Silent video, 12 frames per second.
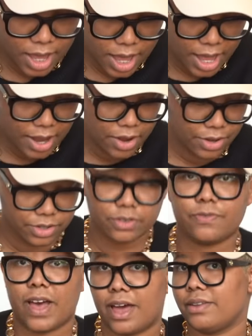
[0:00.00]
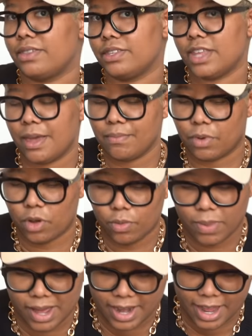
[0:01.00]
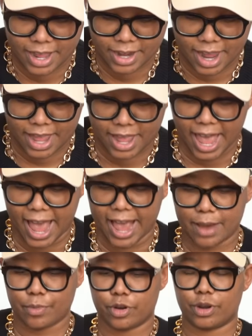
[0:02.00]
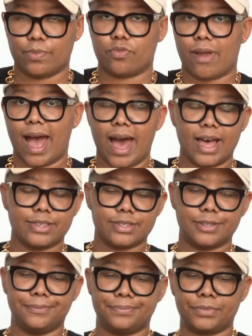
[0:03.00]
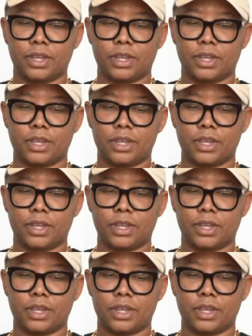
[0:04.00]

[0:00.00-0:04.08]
I also found the same bowl but in a hammered brass,